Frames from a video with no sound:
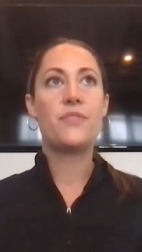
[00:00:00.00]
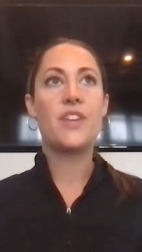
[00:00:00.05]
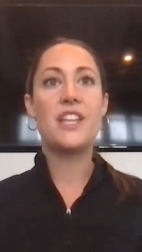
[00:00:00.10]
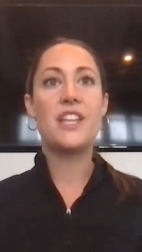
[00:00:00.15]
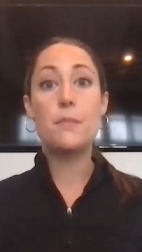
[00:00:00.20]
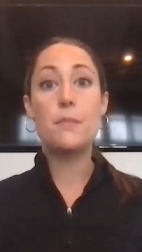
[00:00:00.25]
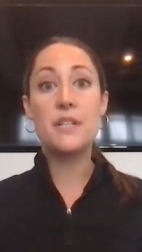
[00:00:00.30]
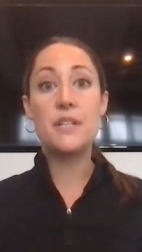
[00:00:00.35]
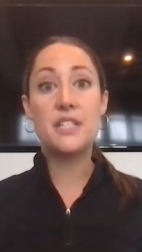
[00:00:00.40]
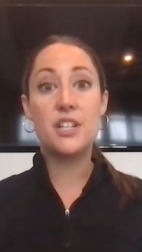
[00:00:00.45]
in
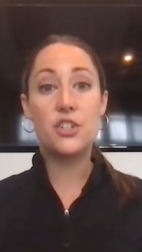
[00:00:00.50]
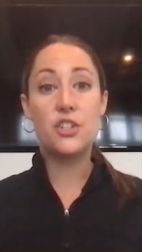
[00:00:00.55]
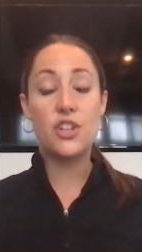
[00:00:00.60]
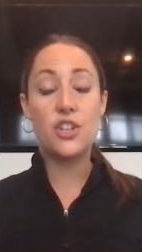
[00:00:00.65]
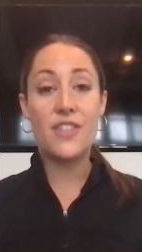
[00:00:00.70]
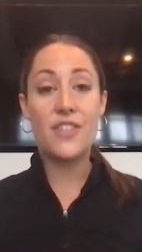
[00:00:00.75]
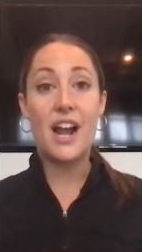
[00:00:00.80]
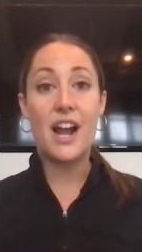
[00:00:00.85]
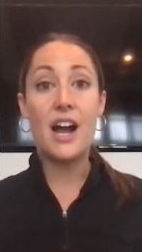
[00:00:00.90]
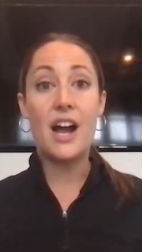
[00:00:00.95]
the position
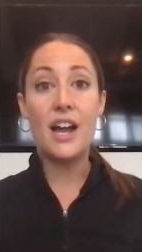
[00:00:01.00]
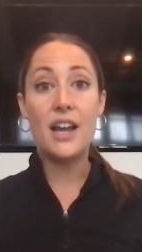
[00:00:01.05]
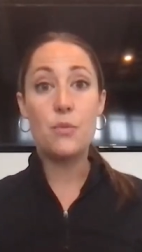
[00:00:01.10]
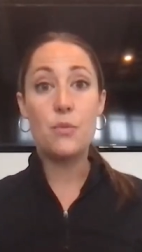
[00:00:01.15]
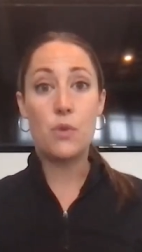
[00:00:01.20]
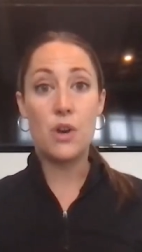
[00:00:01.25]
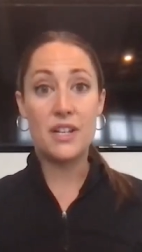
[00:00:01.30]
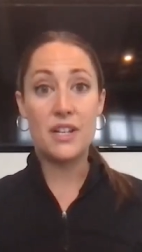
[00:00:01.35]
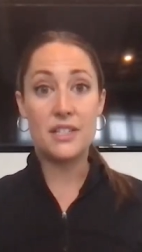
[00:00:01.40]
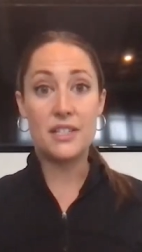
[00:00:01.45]
that I
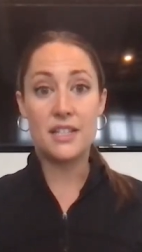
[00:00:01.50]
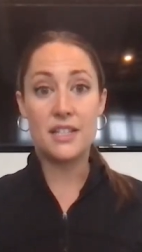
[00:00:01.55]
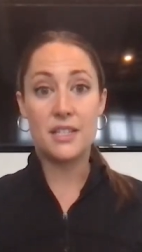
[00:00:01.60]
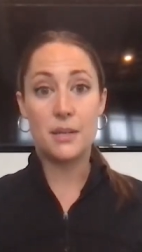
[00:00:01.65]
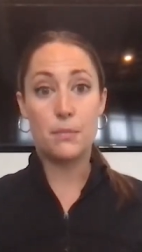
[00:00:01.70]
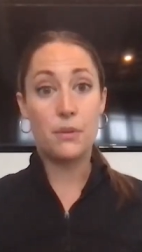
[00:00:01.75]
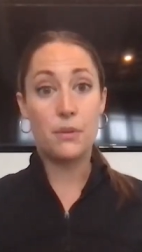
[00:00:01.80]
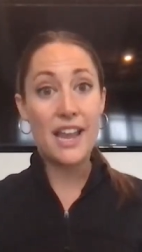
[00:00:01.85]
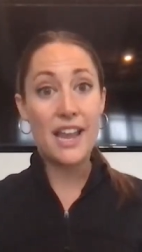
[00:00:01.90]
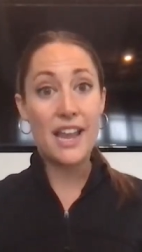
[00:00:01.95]
was as a
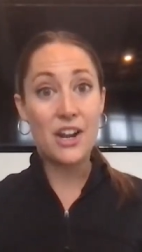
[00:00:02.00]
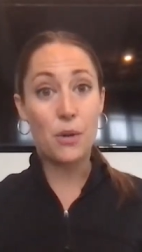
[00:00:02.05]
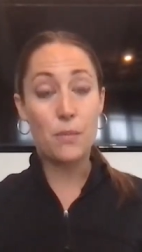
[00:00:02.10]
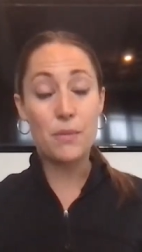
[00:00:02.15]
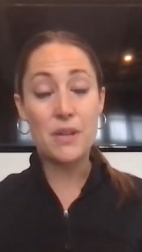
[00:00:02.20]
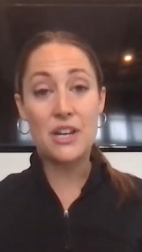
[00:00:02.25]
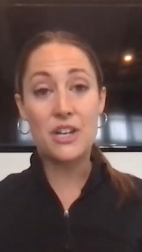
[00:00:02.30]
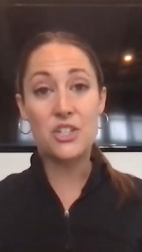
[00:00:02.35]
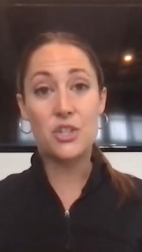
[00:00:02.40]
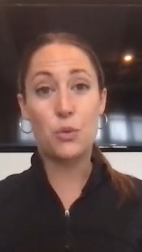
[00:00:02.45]
player
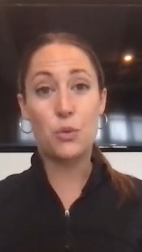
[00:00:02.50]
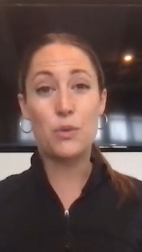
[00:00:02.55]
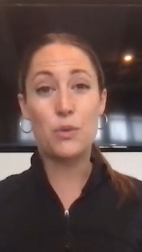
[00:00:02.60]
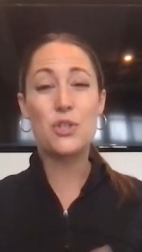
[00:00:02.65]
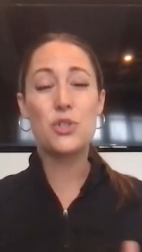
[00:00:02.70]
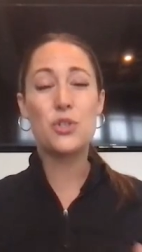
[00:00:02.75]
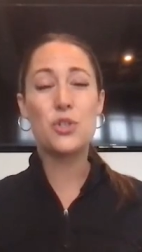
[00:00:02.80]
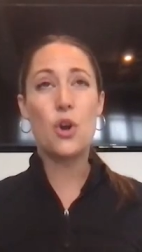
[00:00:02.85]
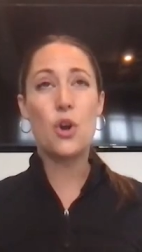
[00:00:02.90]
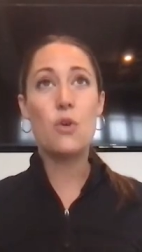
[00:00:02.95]
because there
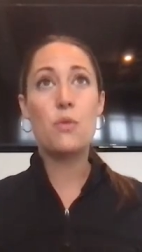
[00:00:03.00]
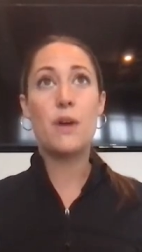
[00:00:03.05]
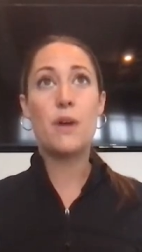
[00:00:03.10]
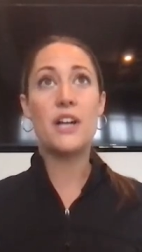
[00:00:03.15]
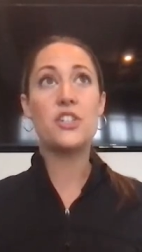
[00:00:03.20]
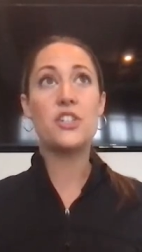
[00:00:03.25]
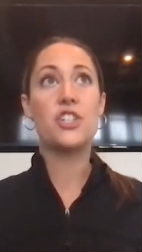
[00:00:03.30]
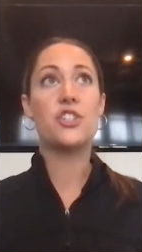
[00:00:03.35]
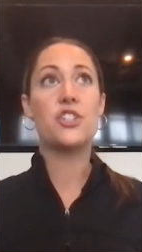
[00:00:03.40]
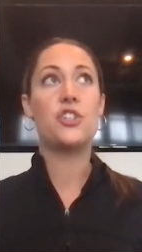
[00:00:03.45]
was so
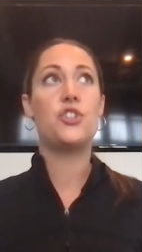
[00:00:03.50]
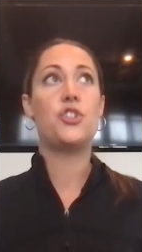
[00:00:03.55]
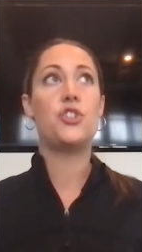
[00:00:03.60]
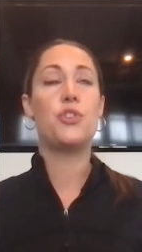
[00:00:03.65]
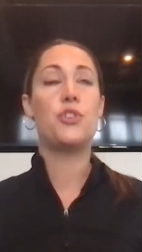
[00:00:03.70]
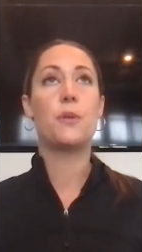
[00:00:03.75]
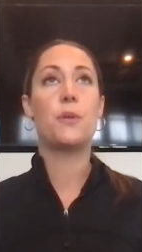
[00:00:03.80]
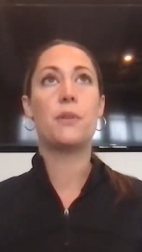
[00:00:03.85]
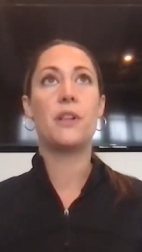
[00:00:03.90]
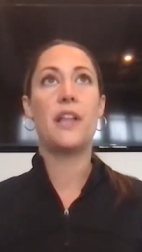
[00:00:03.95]
much as a
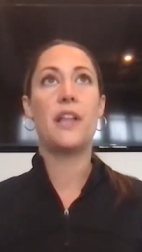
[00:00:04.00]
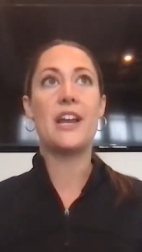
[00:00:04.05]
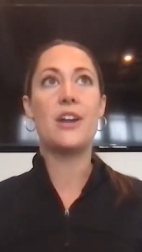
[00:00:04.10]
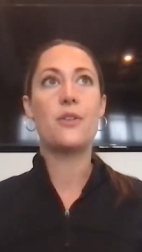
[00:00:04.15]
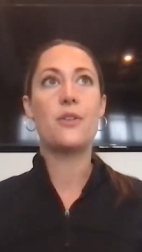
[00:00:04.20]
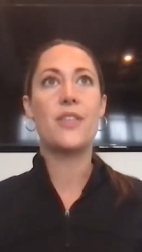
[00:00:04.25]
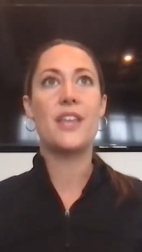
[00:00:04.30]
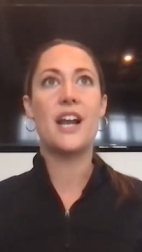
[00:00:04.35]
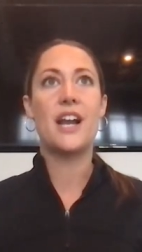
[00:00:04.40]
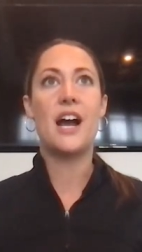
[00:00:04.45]
junior
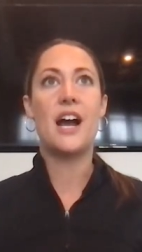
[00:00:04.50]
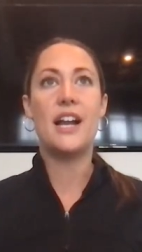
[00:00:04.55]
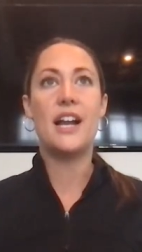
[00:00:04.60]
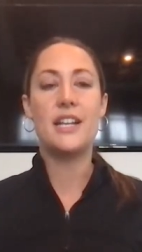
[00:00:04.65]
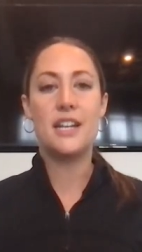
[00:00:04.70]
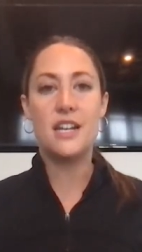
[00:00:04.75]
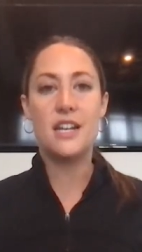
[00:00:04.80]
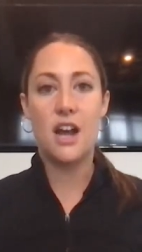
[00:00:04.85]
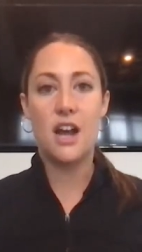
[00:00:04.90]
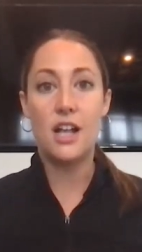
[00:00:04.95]
player that I
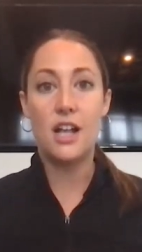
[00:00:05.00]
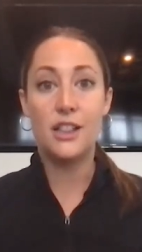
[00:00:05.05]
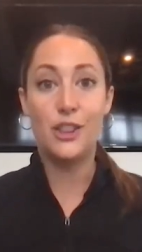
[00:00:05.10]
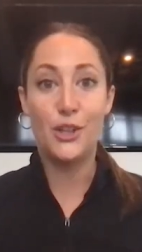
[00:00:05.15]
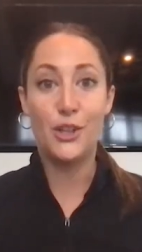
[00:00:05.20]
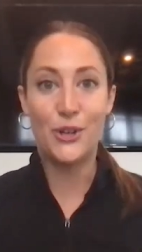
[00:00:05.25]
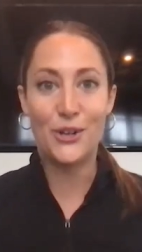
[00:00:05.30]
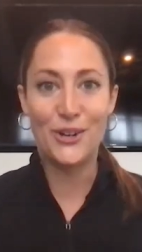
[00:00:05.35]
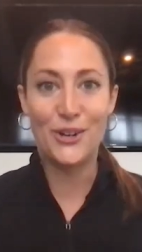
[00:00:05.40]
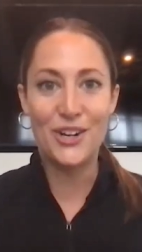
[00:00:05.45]
did not
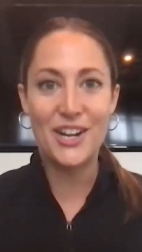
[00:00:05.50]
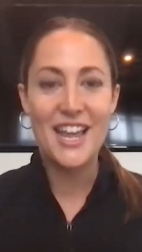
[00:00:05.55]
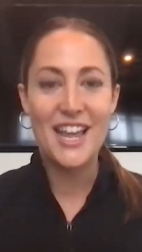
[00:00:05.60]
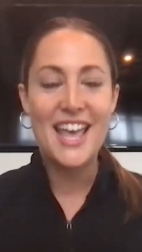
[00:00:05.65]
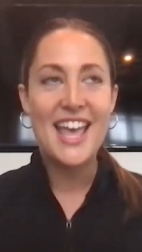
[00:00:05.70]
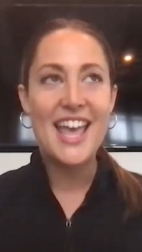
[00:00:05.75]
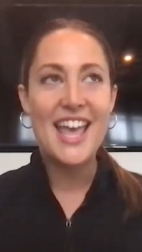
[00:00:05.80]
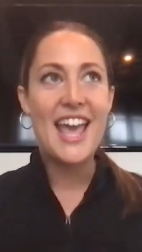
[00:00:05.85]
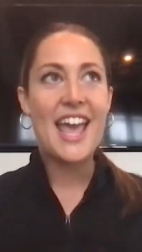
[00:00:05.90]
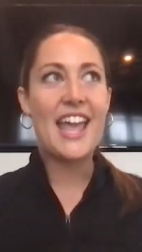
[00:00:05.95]
learn.
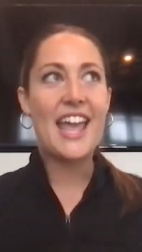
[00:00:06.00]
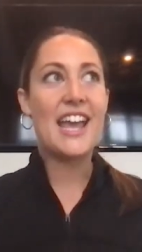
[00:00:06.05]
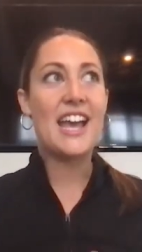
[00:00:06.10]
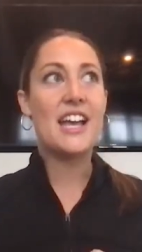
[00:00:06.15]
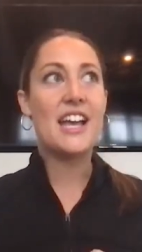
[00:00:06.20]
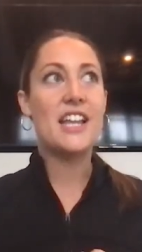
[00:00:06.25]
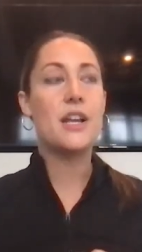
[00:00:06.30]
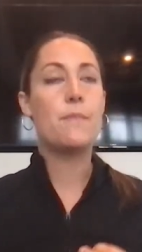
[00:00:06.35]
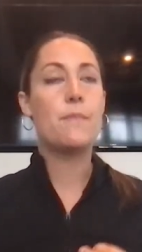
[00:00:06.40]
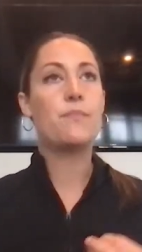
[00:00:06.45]

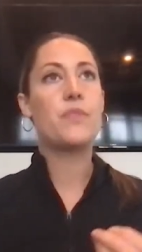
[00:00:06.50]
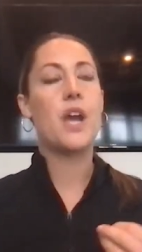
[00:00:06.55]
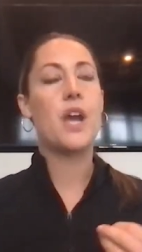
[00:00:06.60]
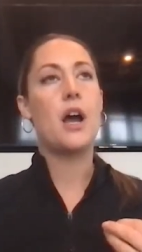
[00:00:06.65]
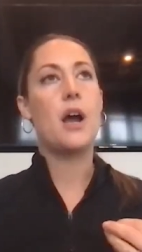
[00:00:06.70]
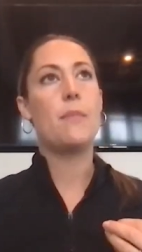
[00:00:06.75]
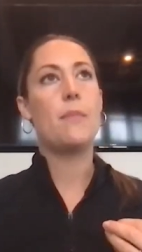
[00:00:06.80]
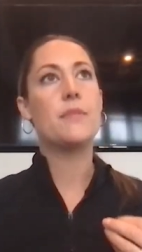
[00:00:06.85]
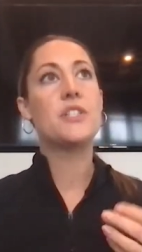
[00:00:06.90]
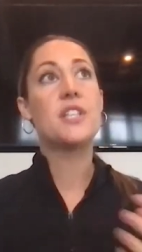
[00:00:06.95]
And
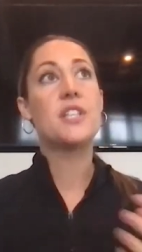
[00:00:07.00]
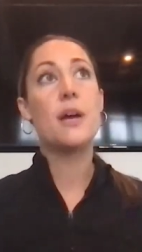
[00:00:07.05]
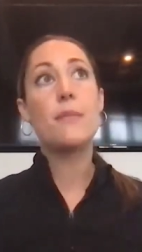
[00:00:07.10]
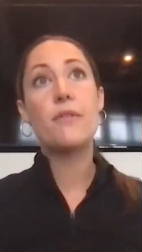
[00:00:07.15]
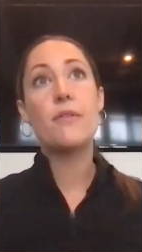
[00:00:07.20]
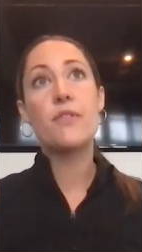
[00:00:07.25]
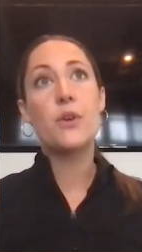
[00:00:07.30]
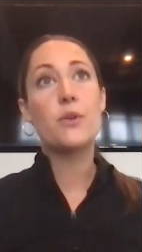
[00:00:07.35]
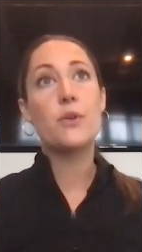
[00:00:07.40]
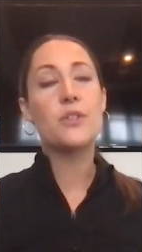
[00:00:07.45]
um, some
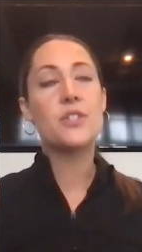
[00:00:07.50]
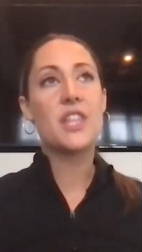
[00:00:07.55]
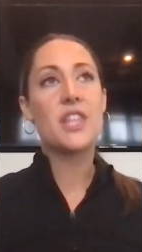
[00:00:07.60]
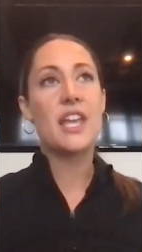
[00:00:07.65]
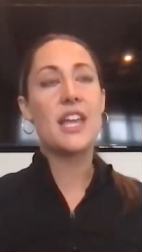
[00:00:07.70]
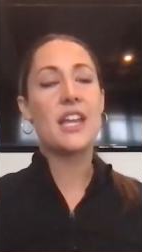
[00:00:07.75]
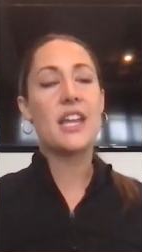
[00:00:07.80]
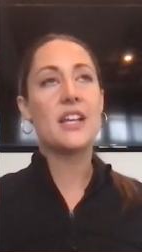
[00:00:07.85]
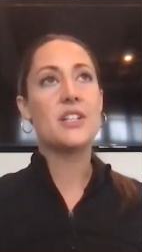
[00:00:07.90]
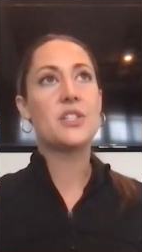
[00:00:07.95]
of those
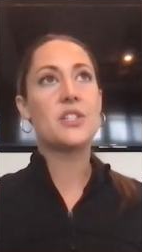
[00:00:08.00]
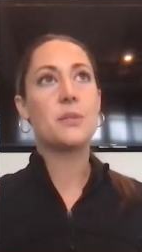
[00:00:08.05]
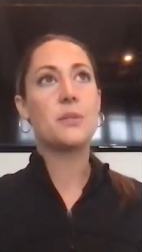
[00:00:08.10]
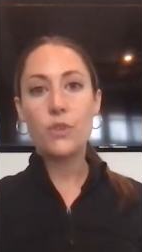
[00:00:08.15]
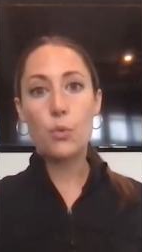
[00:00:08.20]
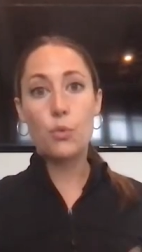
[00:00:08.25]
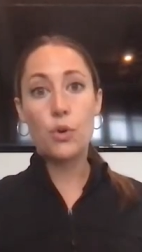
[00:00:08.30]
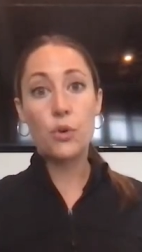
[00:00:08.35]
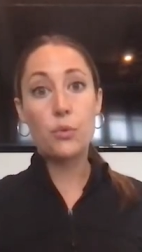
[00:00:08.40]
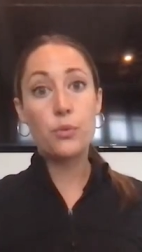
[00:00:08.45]
things
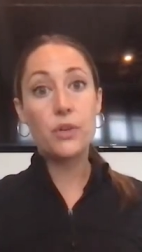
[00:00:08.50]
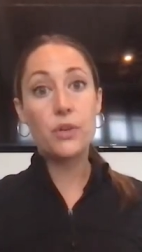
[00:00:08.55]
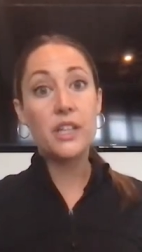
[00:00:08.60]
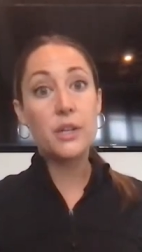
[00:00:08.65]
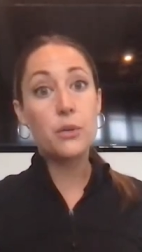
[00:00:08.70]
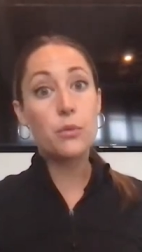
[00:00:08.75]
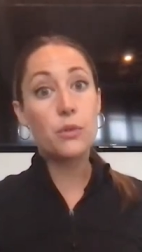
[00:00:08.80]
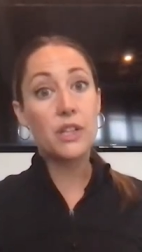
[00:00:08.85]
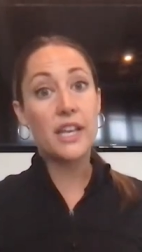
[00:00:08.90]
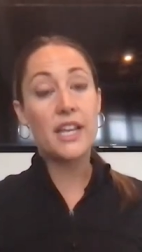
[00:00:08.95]
were really
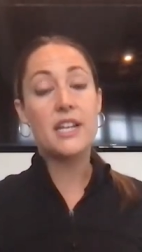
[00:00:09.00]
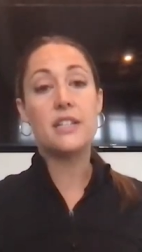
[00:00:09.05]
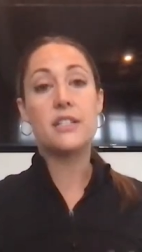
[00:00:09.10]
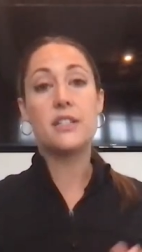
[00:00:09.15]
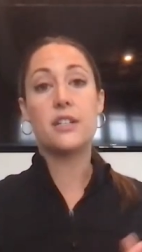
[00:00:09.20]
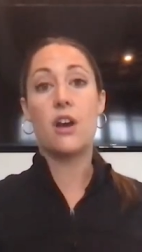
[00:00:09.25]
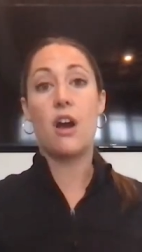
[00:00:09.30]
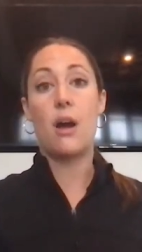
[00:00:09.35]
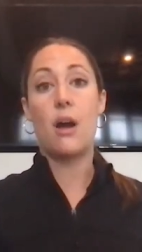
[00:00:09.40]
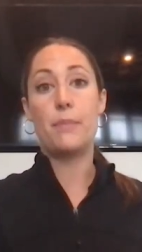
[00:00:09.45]
related to
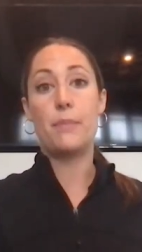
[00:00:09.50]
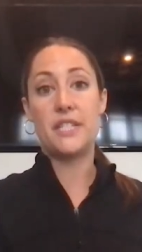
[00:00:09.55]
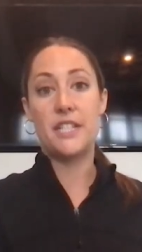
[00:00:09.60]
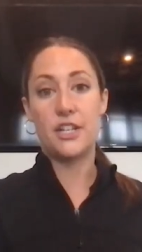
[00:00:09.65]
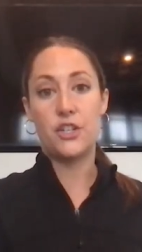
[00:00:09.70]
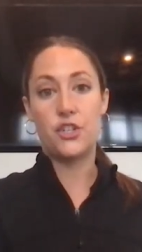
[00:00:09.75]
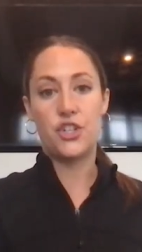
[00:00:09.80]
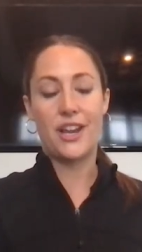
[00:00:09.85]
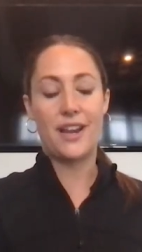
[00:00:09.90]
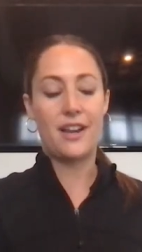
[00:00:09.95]

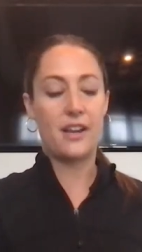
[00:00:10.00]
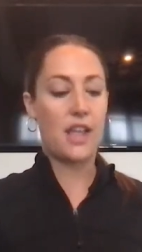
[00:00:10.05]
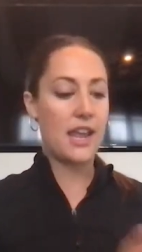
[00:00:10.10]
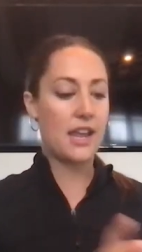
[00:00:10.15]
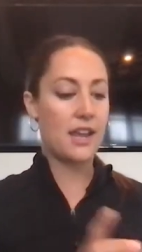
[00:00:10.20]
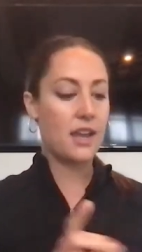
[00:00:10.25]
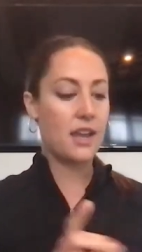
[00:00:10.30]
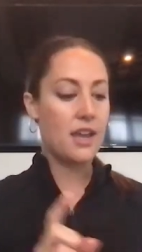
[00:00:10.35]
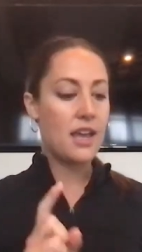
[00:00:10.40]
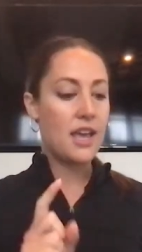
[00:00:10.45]
competition,
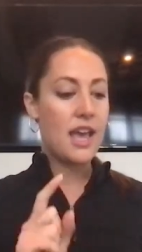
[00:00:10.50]
like